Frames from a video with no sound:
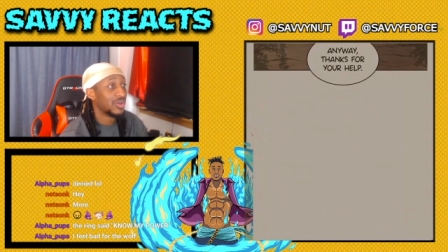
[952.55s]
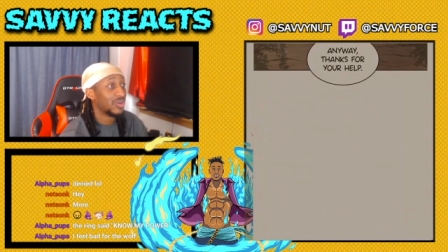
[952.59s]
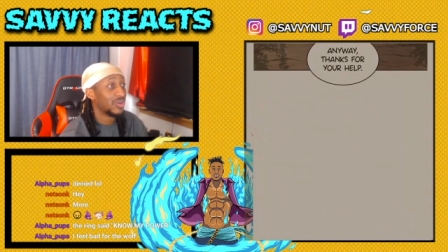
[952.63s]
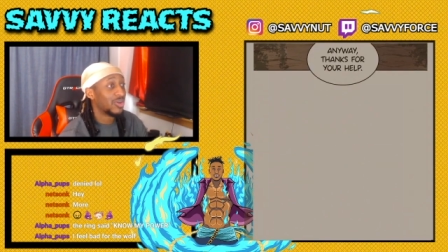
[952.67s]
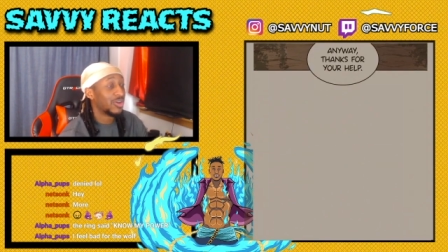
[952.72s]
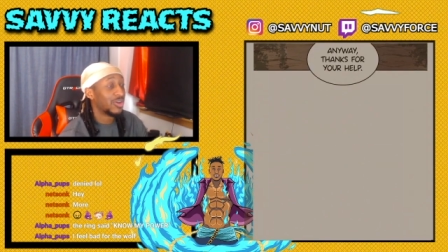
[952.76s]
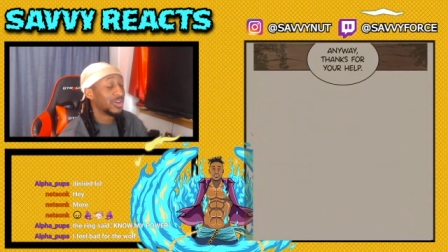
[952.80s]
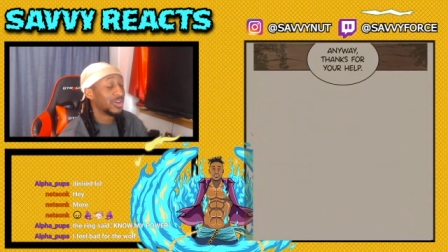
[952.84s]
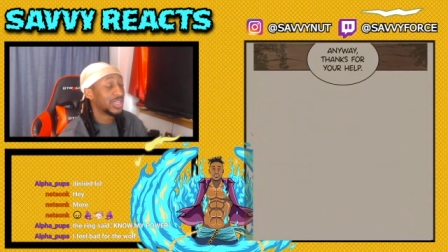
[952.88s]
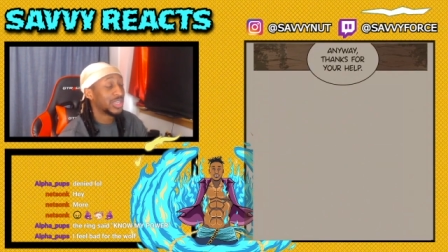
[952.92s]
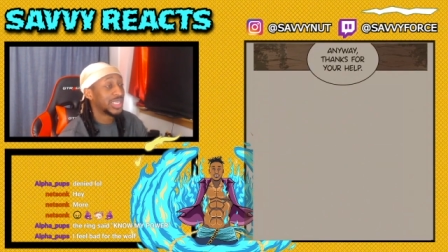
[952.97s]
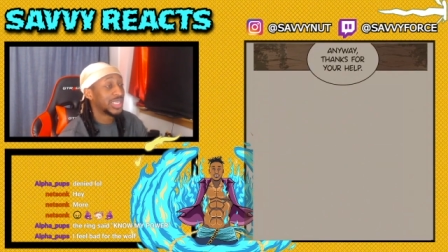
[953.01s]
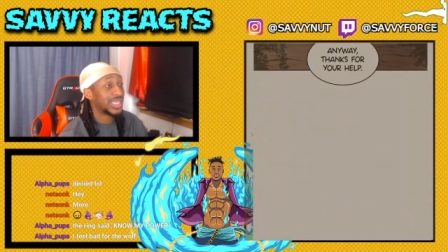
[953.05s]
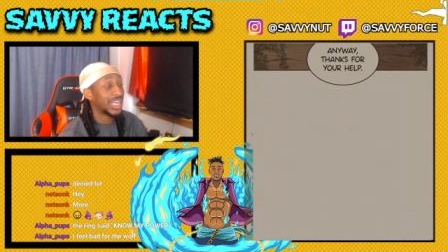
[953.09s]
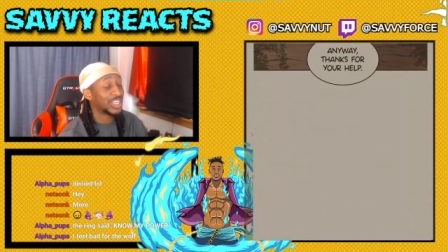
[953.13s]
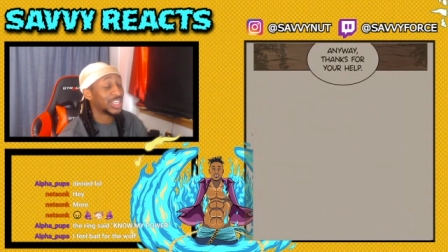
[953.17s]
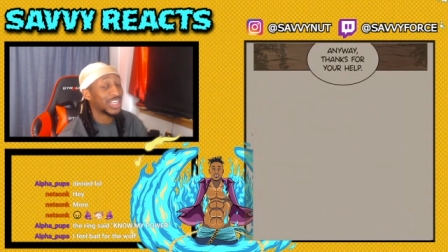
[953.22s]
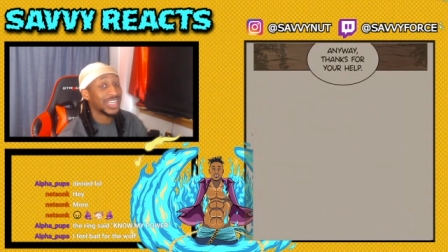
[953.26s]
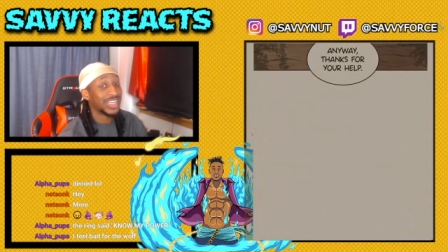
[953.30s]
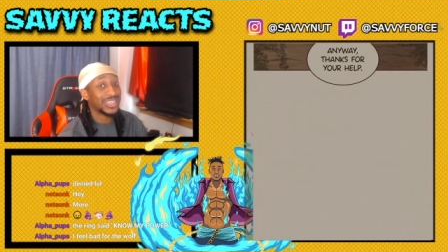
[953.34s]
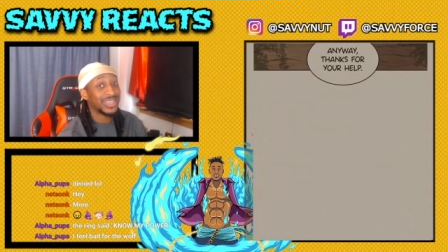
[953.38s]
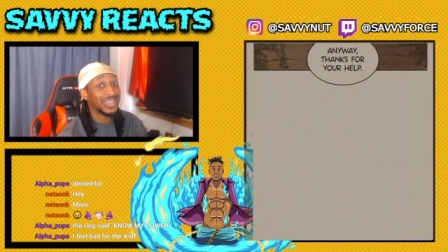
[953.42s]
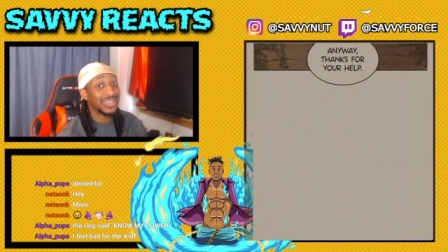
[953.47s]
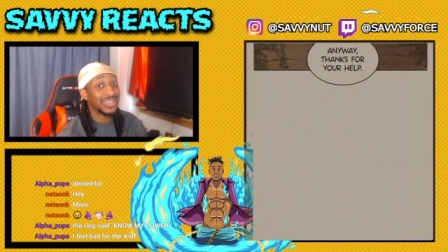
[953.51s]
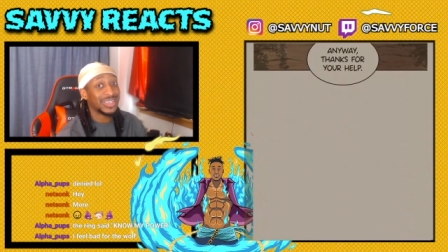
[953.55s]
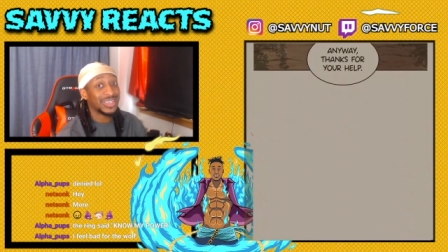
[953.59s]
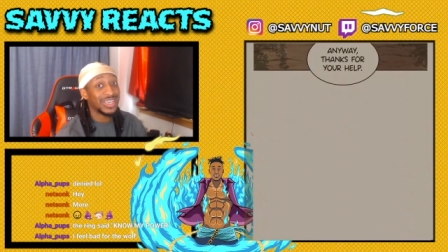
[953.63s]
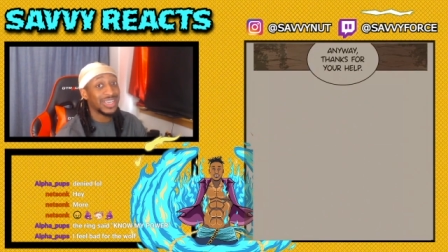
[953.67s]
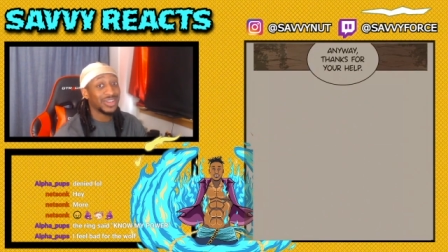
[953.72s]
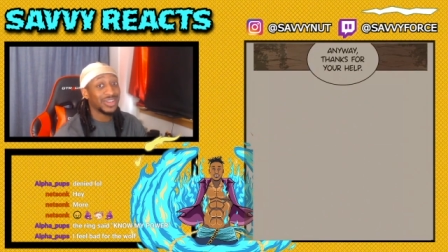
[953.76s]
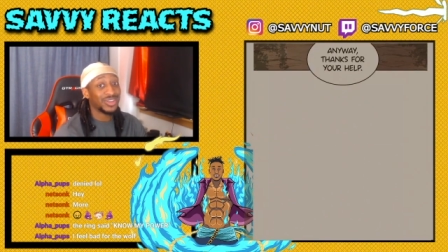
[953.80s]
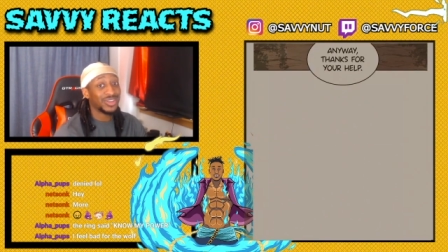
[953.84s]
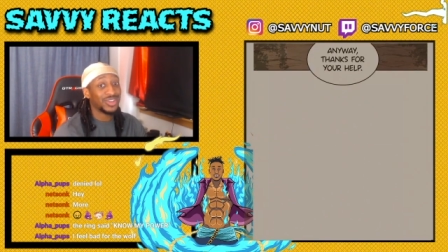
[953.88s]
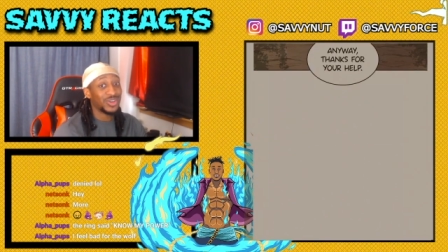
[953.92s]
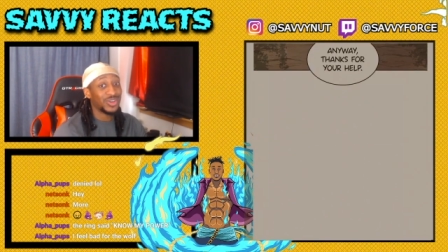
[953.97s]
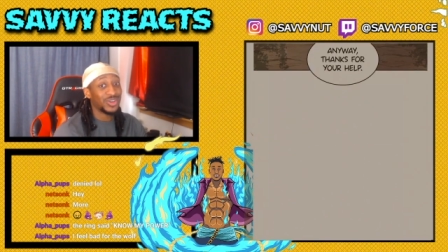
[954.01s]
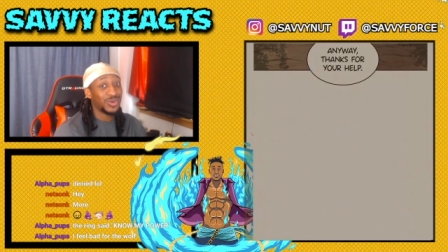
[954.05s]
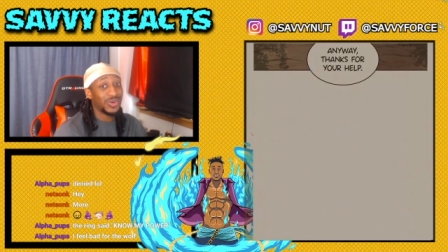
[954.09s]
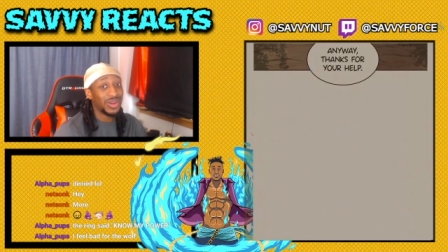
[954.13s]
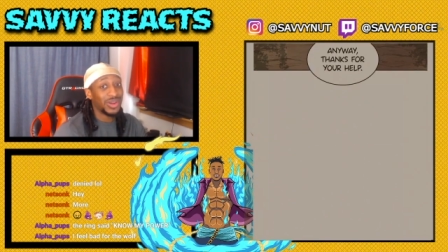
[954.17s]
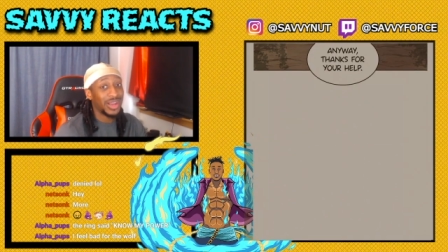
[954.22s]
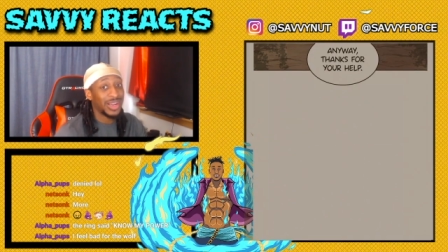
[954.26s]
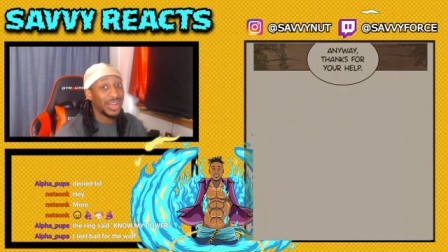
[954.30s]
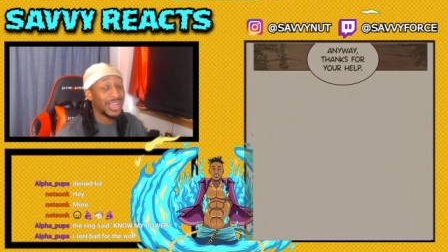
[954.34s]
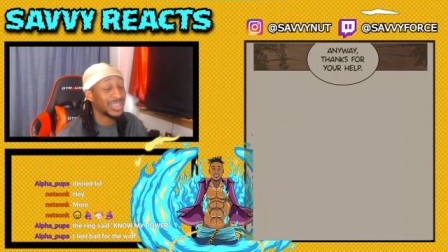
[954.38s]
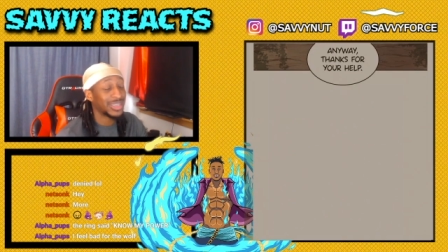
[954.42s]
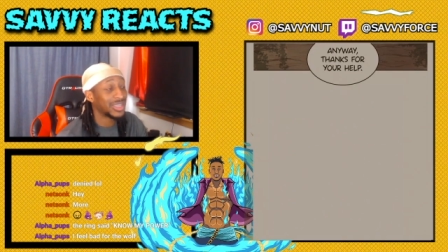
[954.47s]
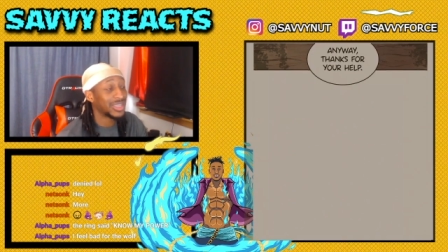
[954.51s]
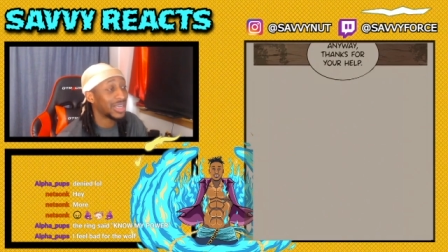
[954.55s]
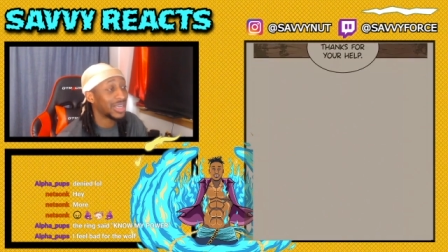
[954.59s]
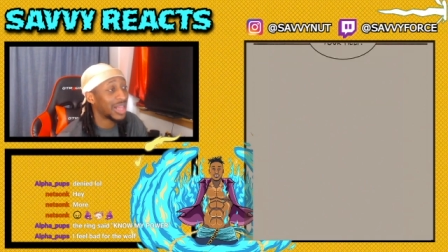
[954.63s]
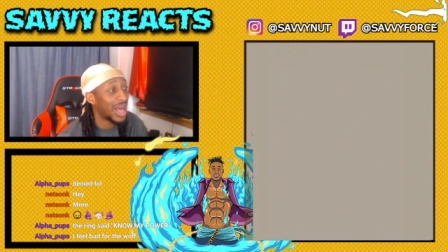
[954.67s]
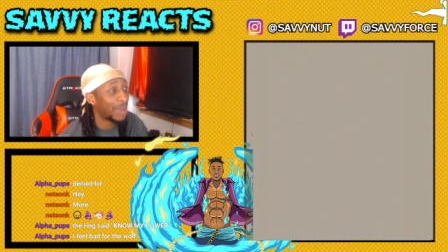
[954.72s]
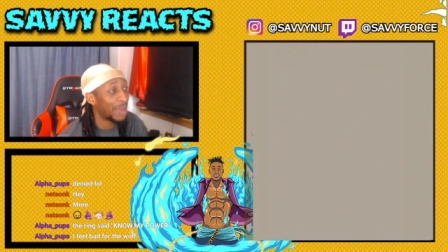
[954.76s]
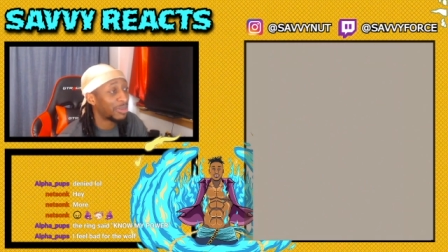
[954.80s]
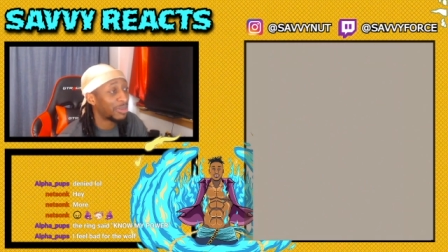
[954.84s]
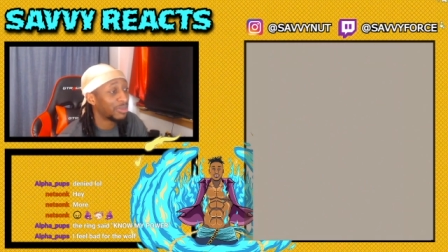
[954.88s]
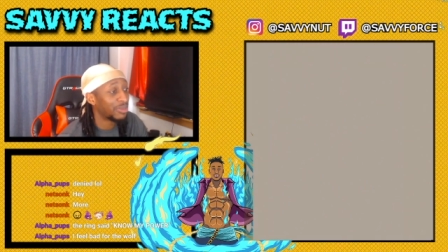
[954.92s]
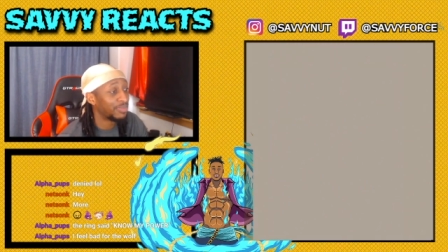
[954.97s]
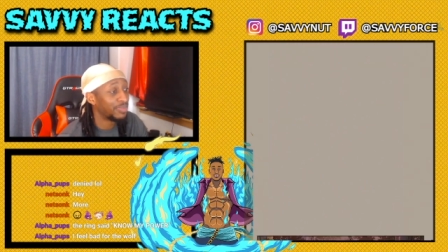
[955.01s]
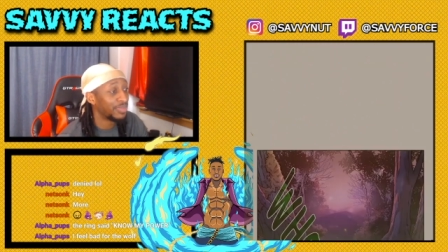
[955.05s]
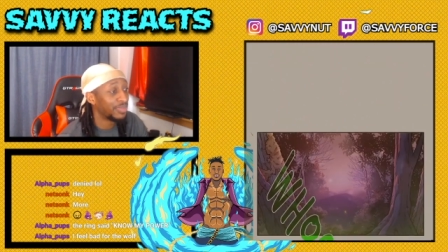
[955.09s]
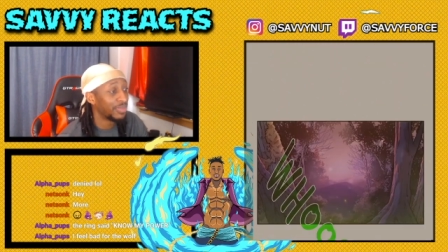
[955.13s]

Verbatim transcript: Or Stetch gets to see this dude and gets to clap him.